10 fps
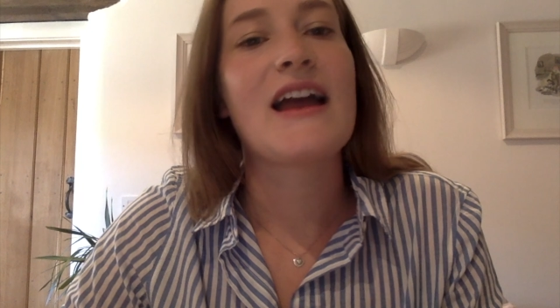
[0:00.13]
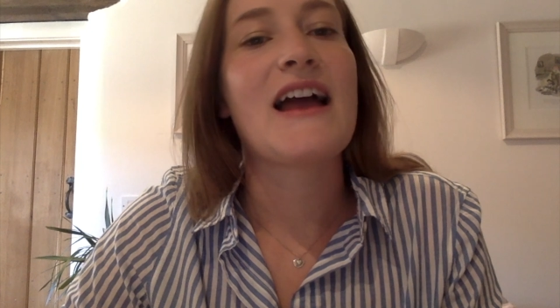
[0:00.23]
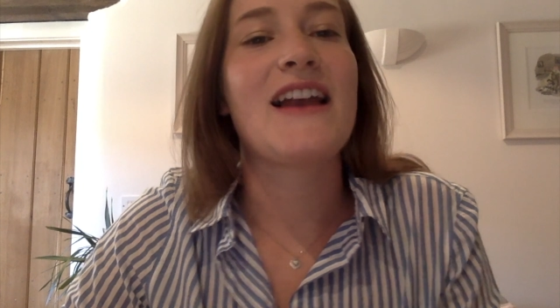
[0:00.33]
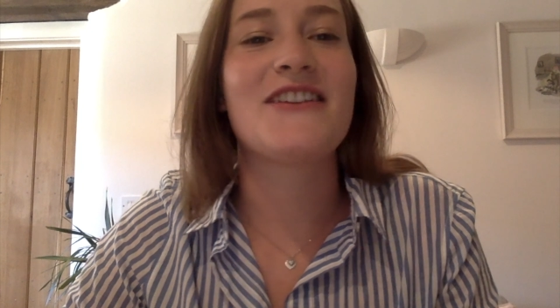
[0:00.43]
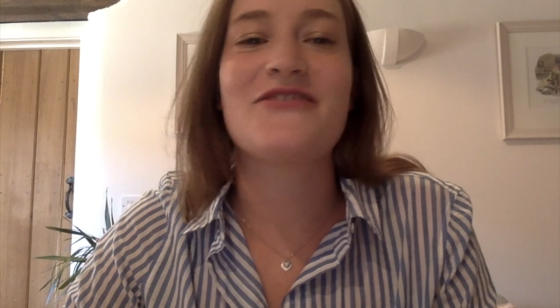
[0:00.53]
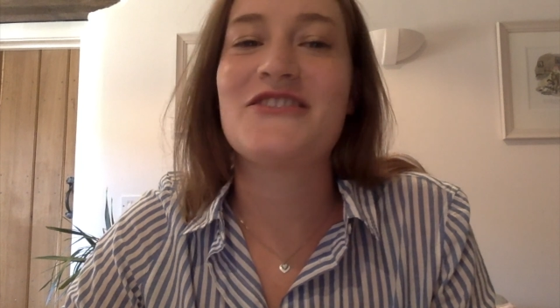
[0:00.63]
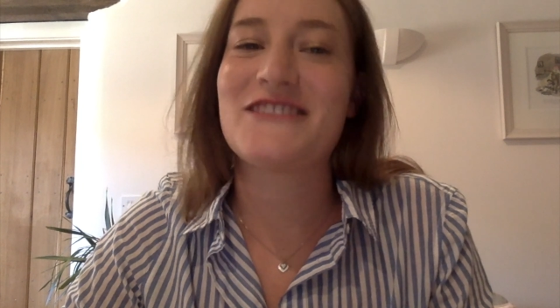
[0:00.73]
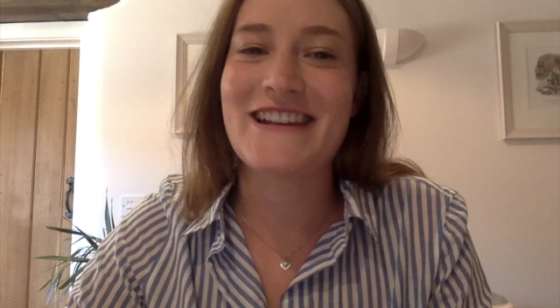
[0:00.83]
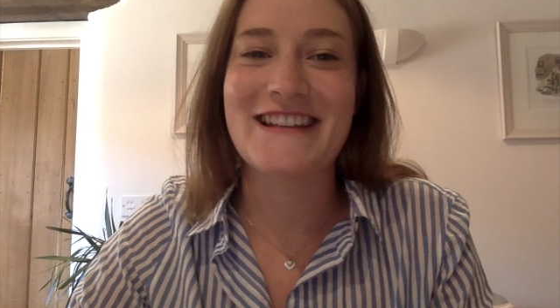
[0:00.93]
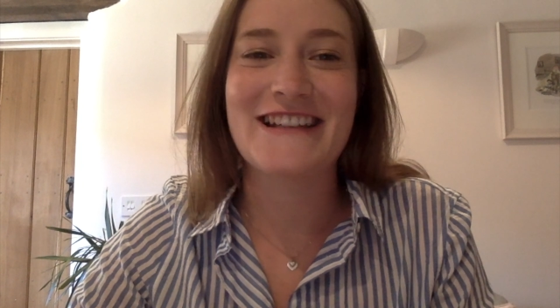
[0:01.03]
Hello,
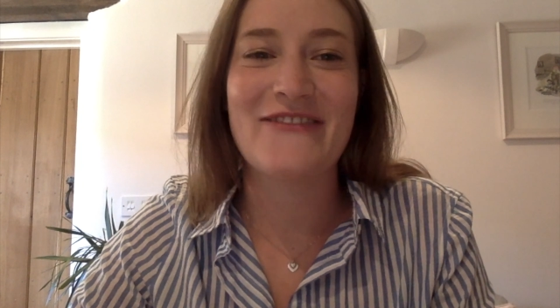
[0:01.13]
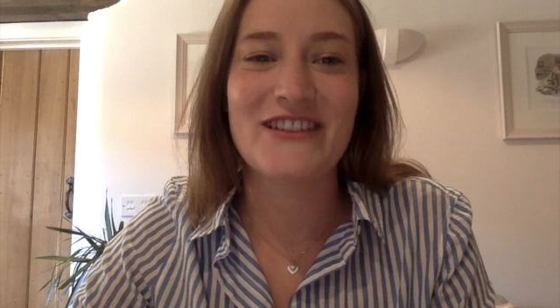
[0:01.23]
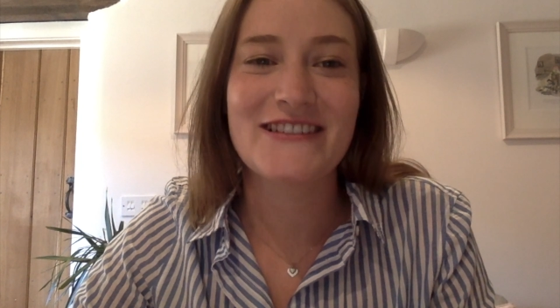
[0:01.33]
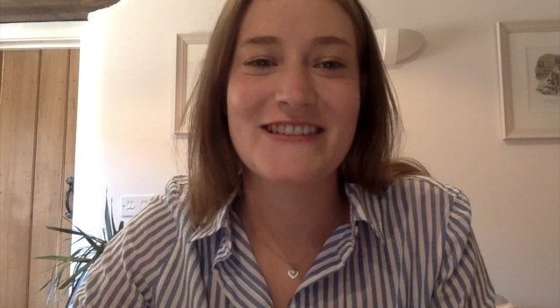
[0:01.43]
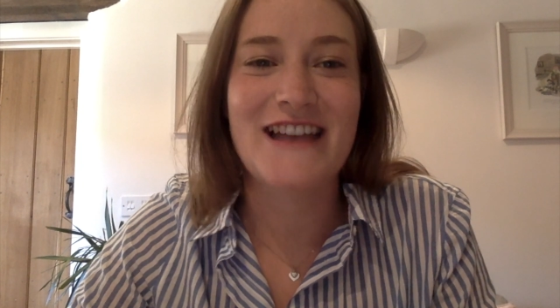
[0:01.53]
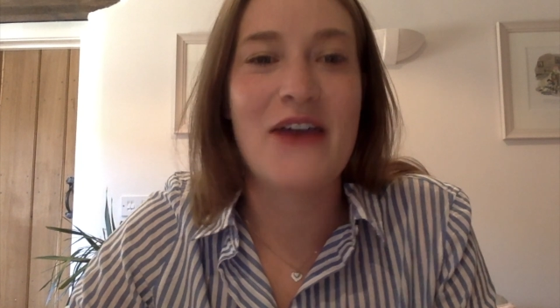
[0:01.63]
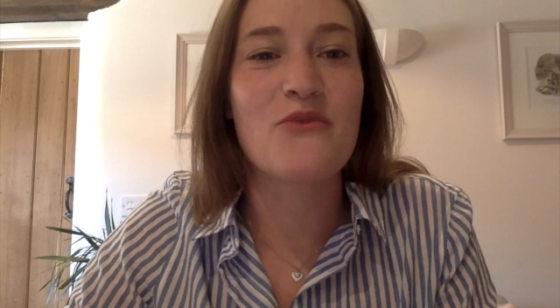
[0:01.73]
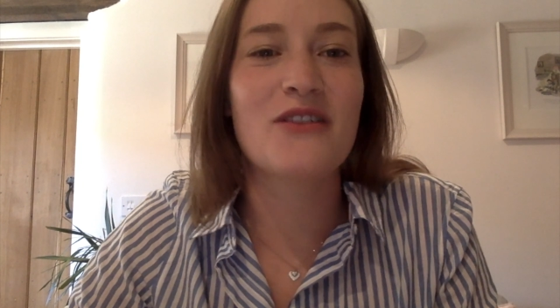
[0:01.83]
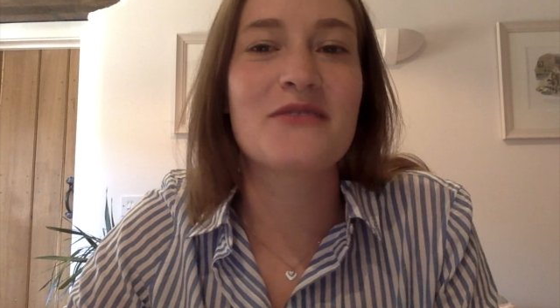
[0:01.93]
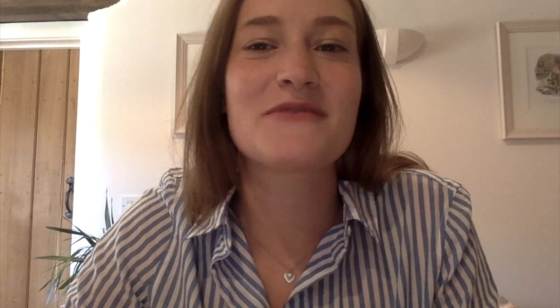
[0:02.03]
future year sevens, and
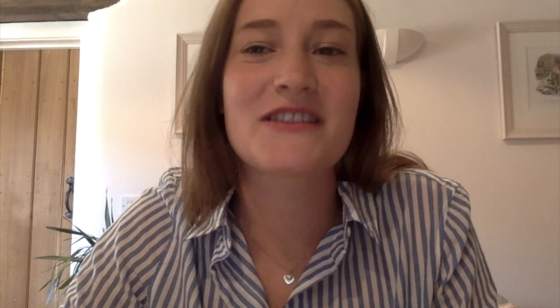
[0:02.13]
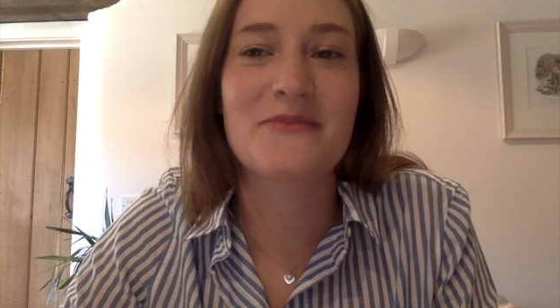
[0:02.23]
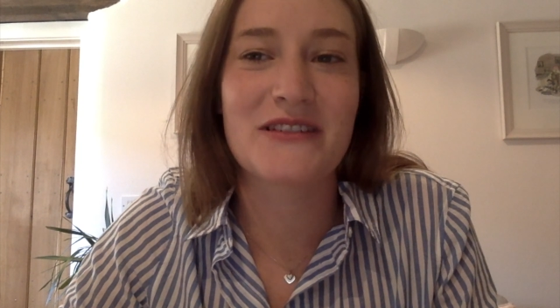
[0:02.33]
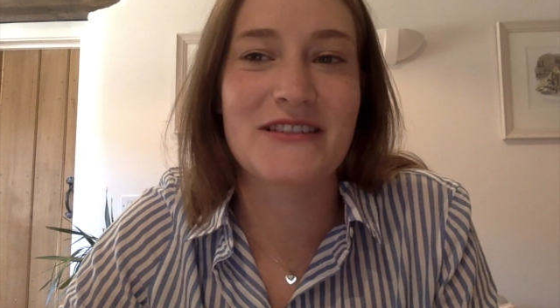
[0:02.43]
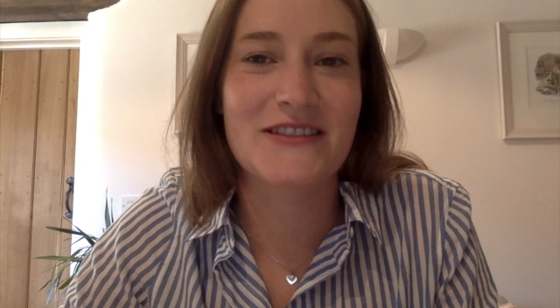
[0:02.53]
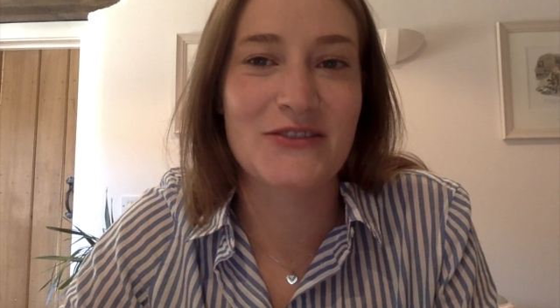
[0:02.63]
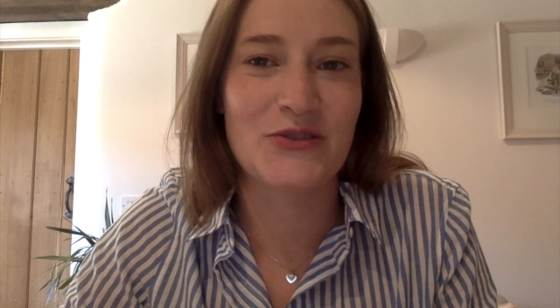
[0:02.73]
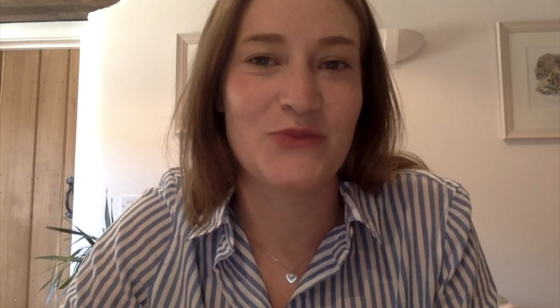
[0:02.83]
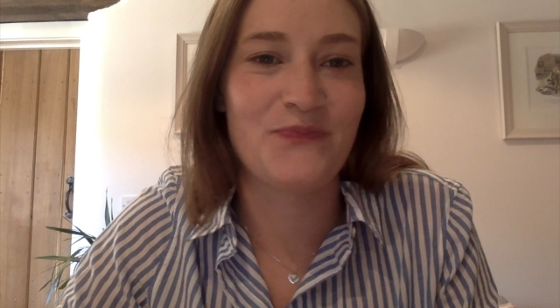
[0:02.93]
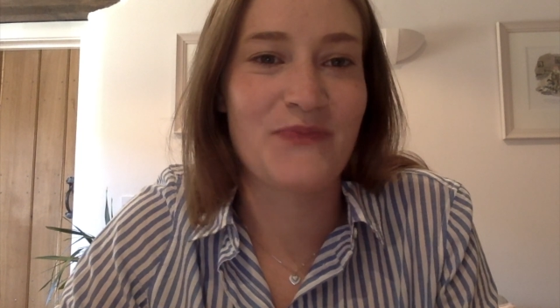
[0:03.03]
welcome to the Bicester School.